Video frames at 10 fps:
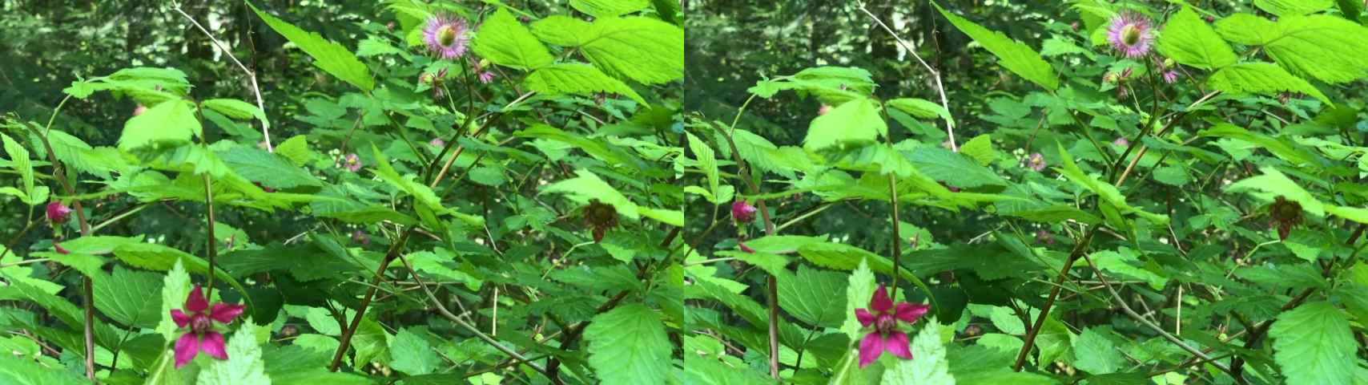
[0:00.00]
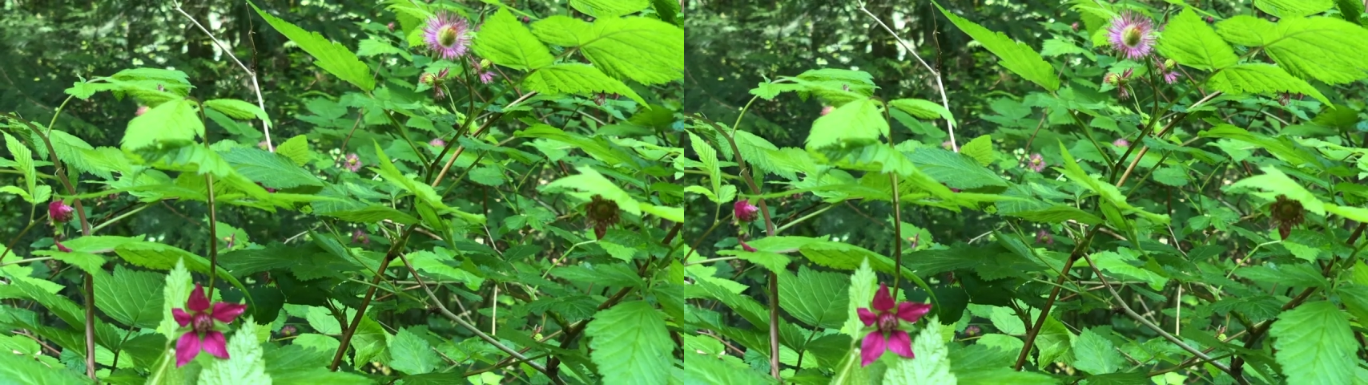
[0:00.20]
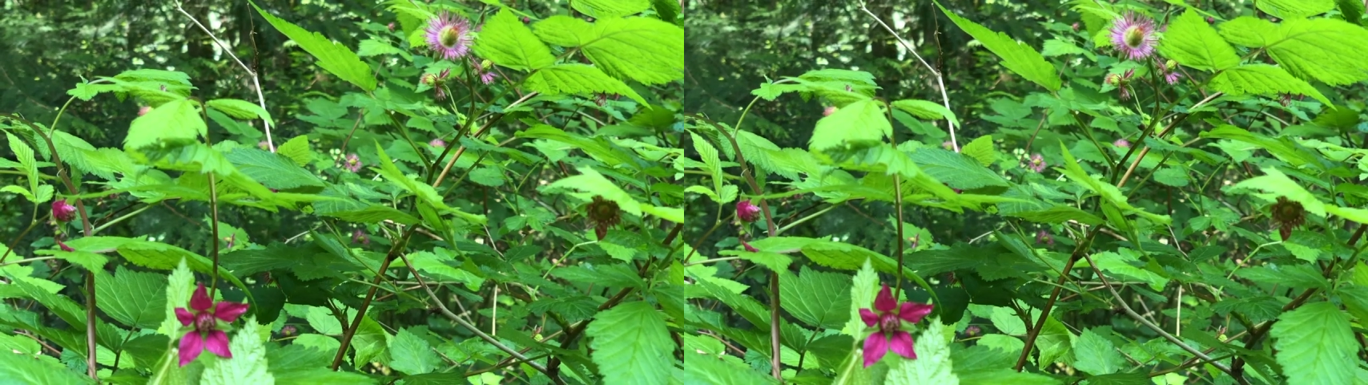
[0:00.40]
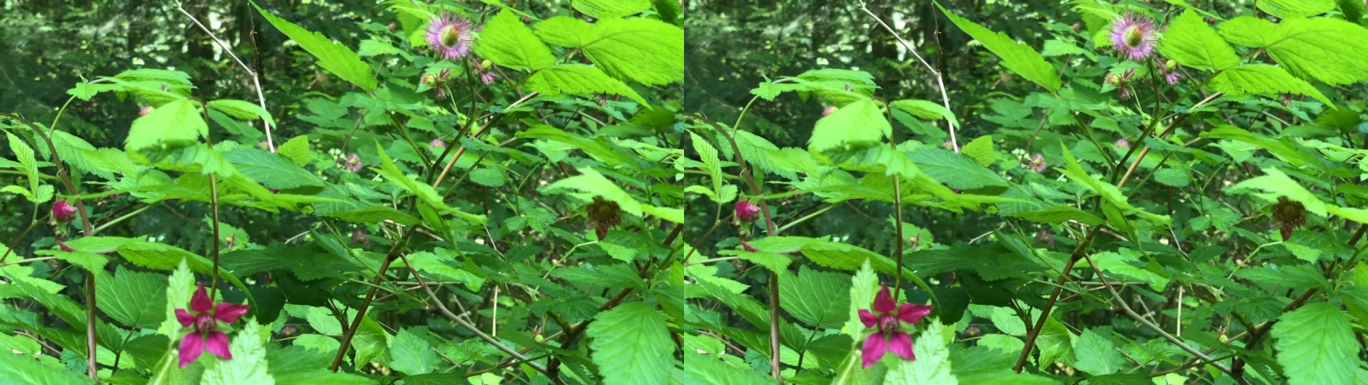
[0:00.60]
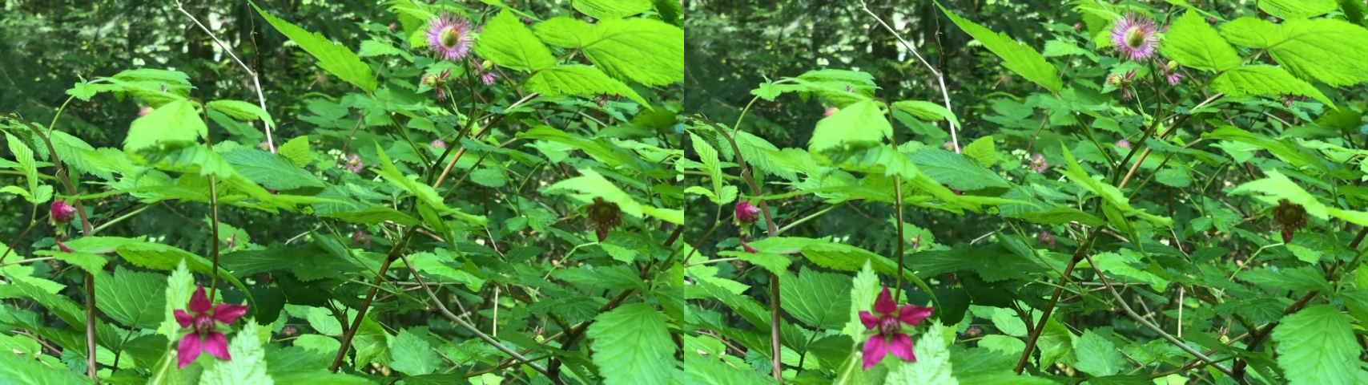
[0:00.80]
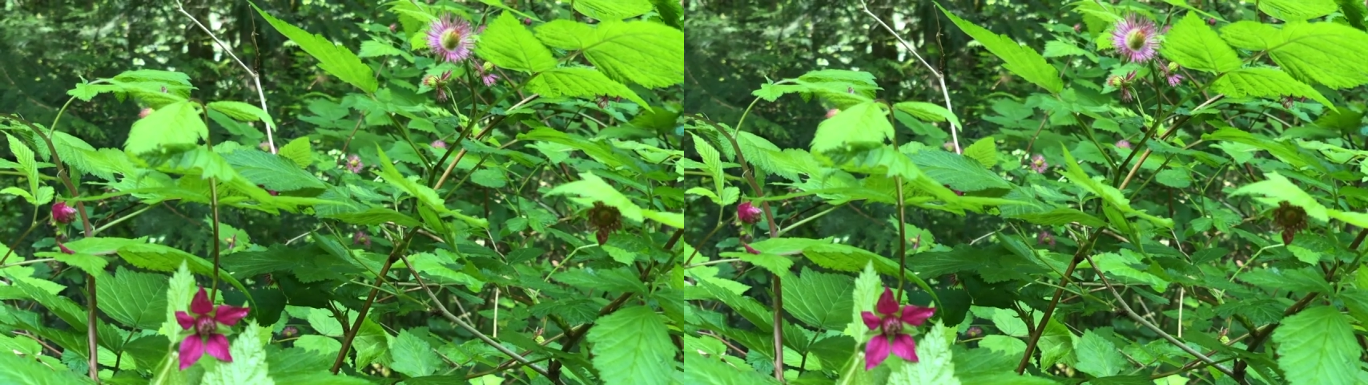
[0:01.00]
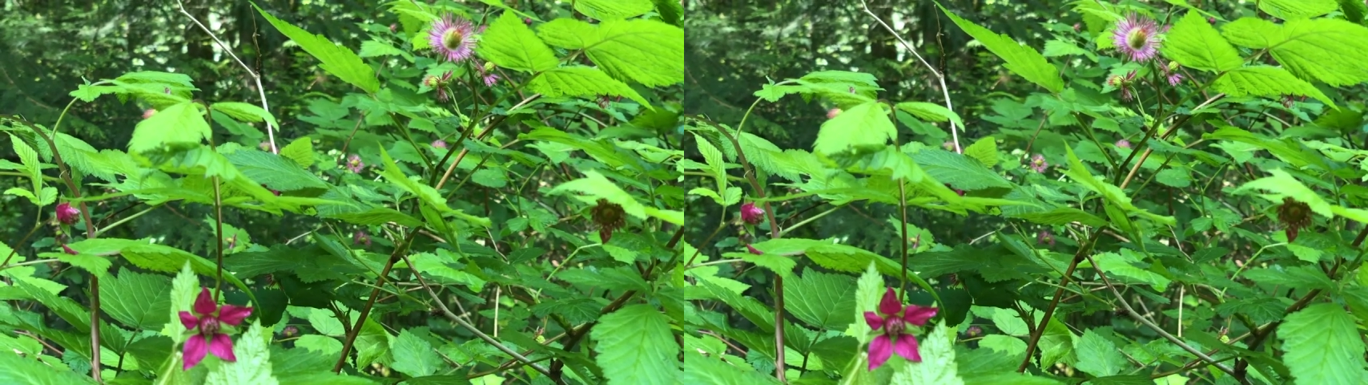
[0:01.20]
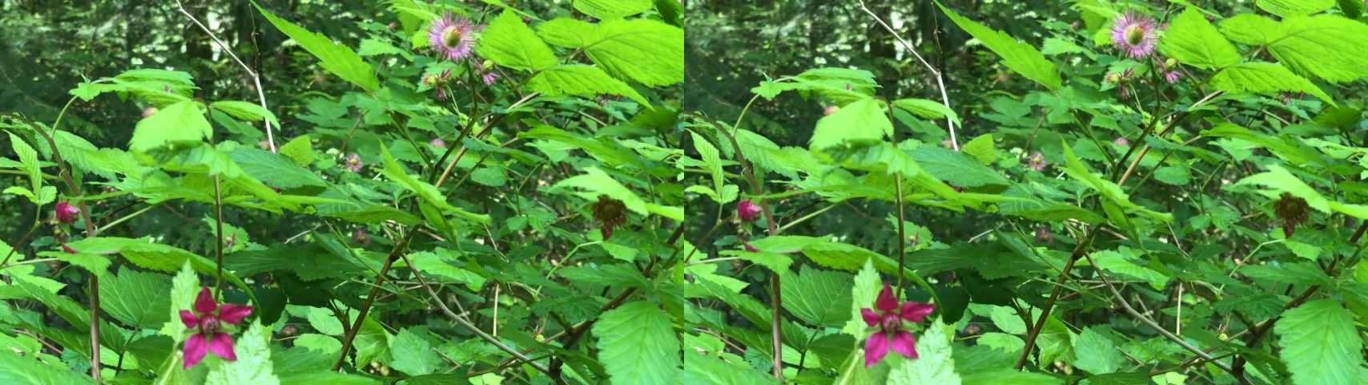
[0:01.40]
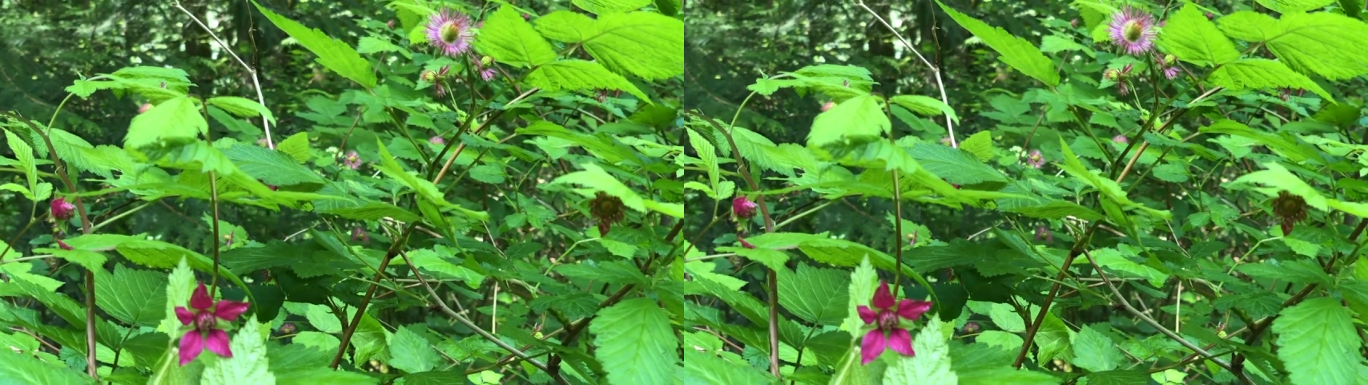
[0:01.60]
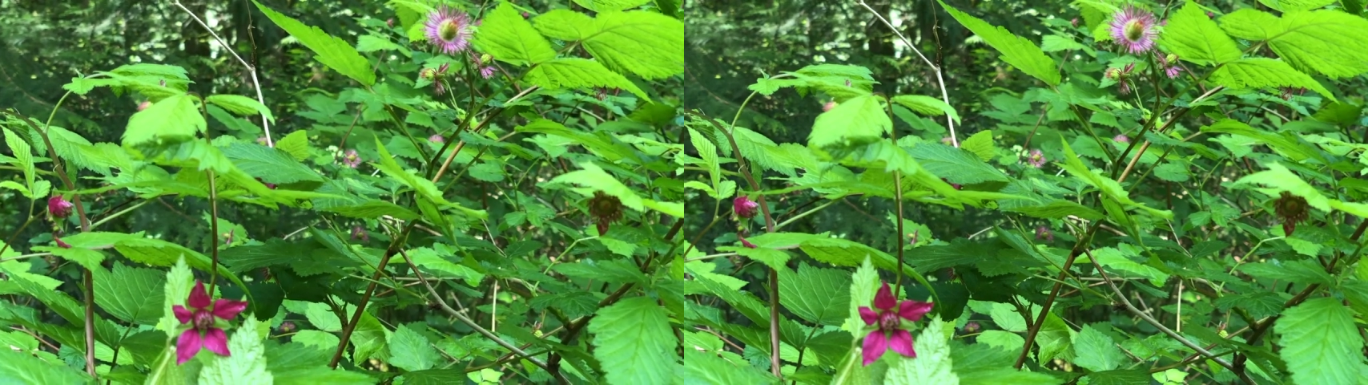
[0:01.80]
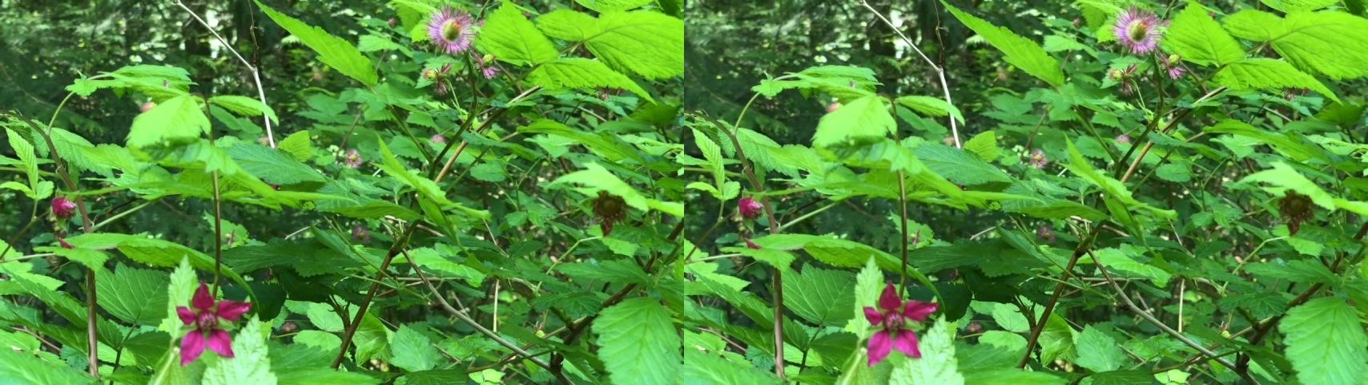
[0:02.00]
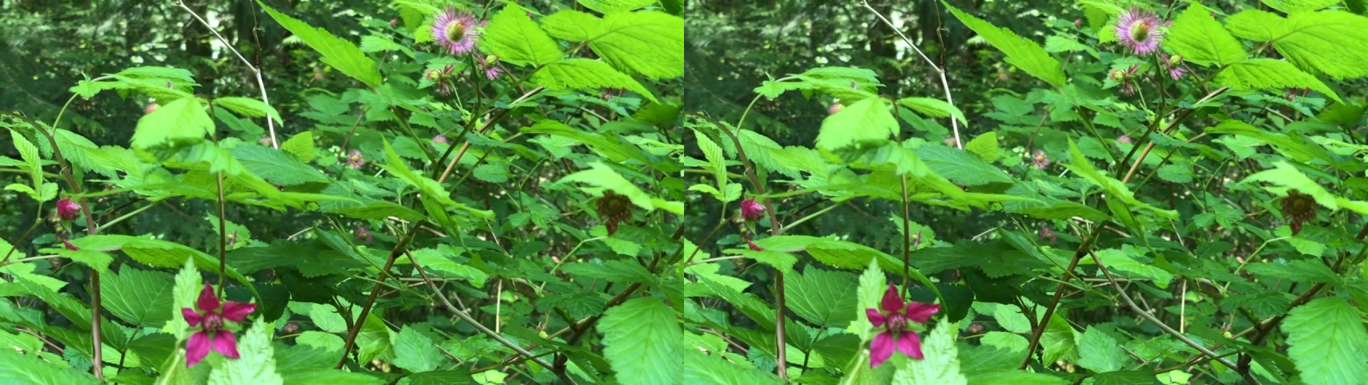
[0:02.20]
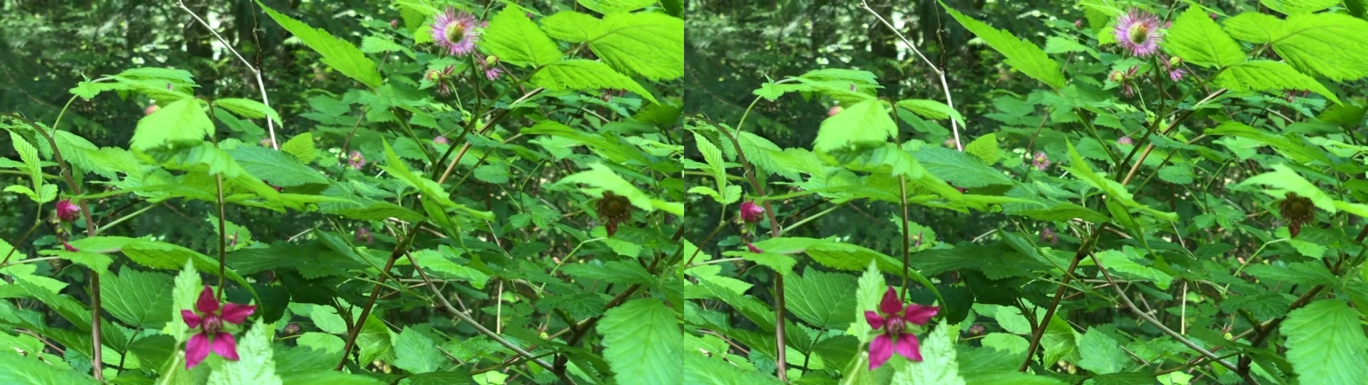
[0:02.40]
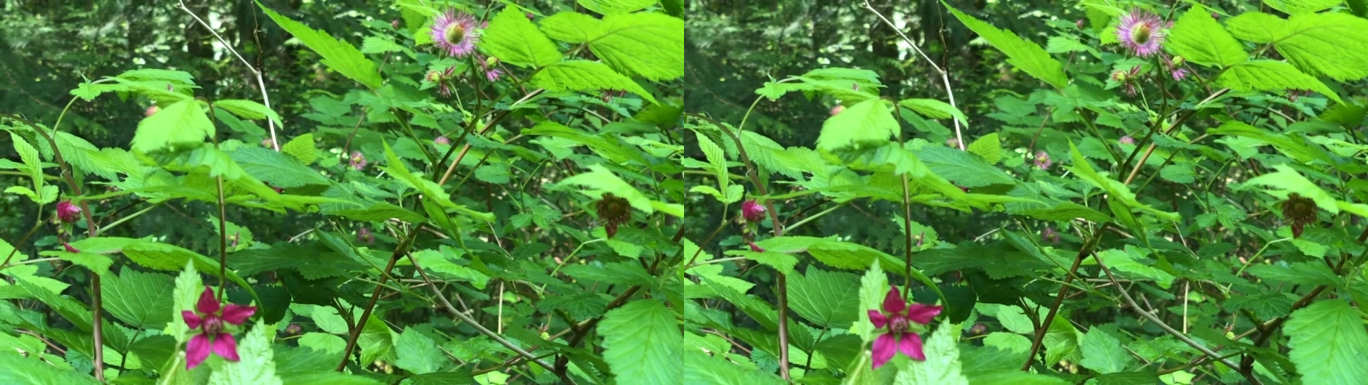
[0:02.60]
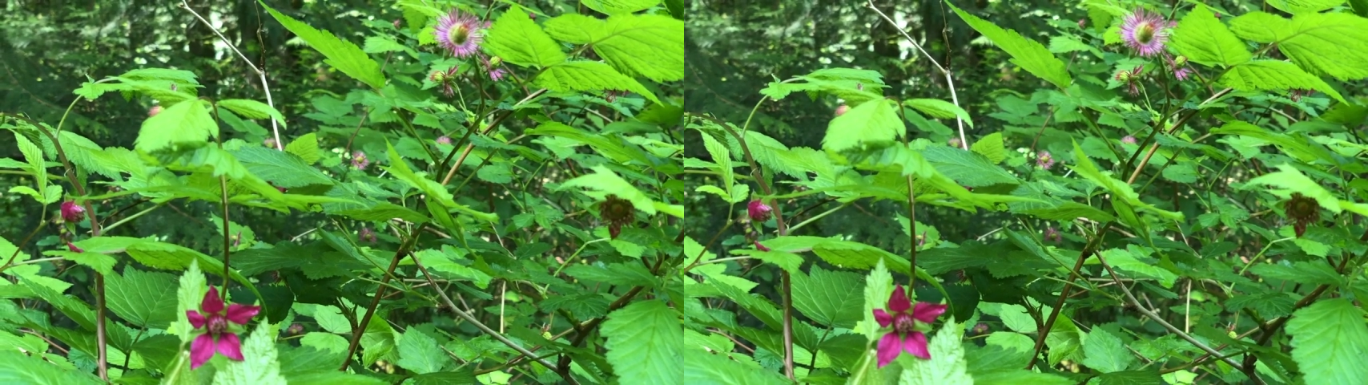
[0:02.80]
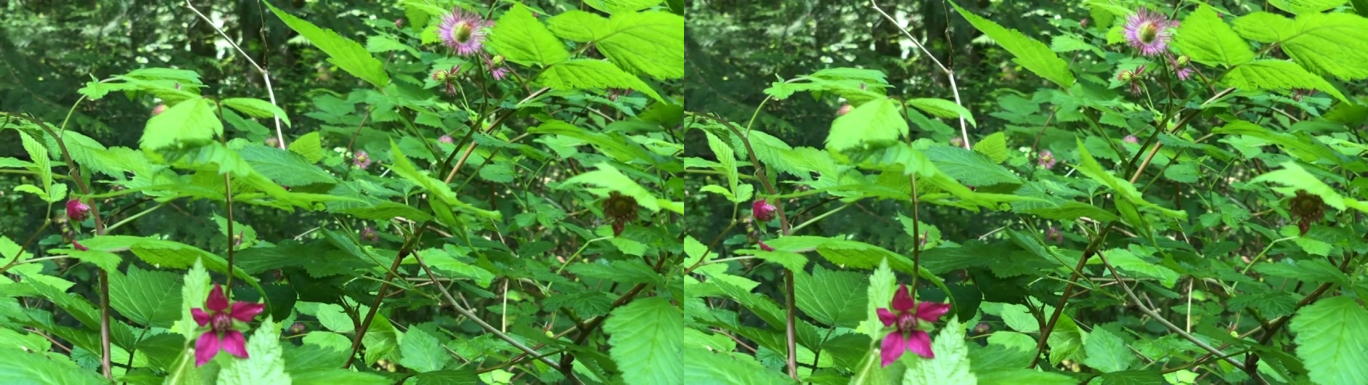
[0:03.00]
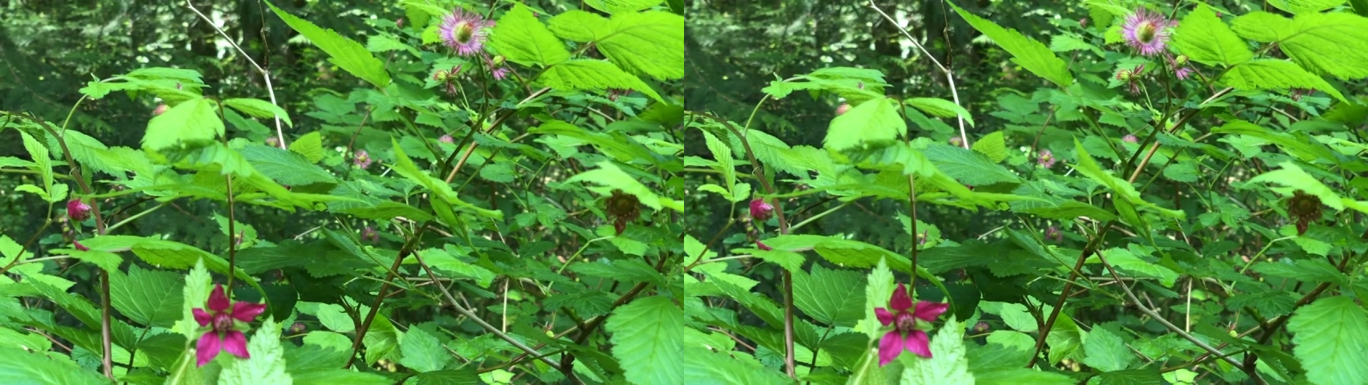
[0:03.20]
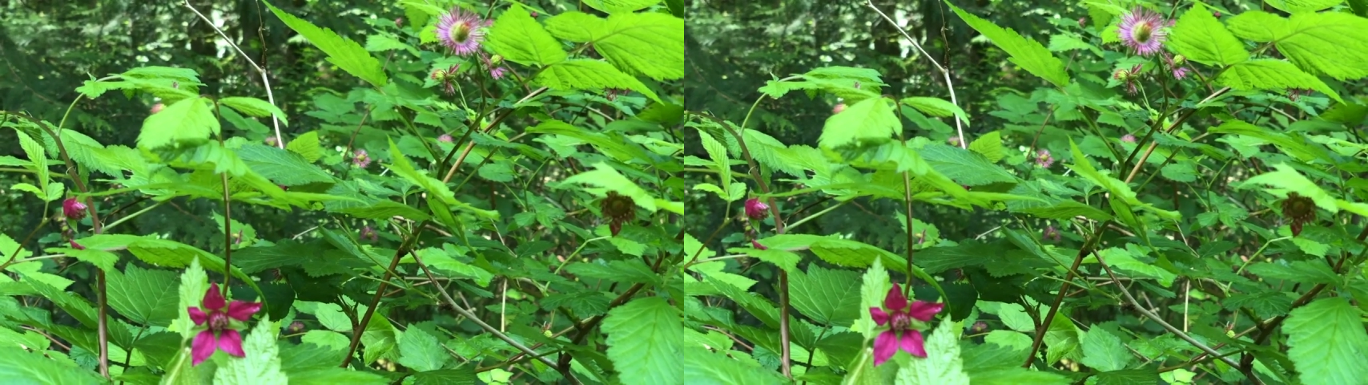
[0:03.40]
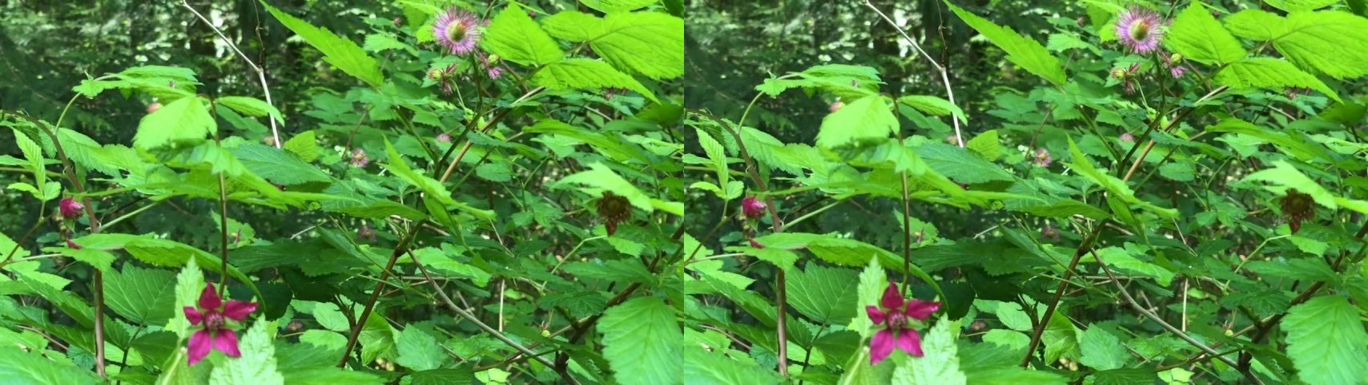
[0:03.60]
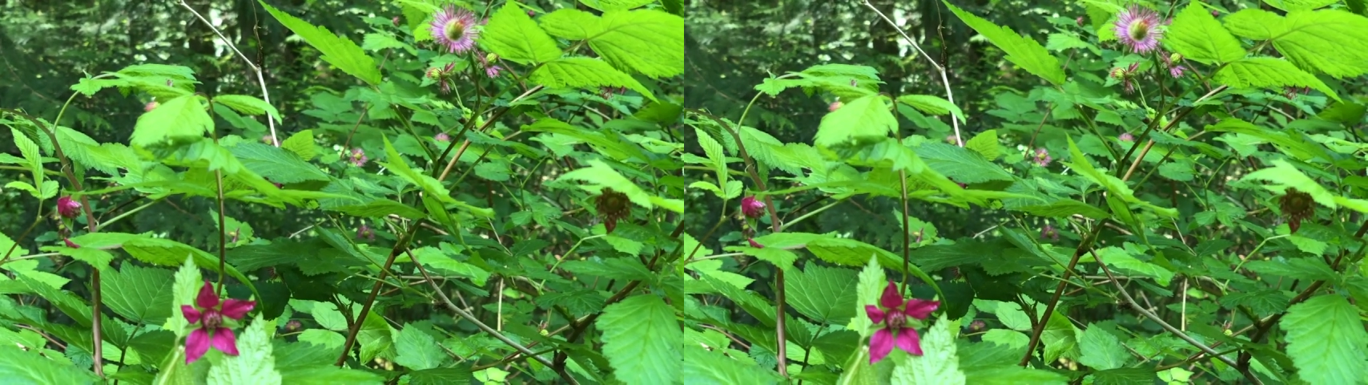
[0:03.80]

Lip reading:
Nobody's mouth can be seen.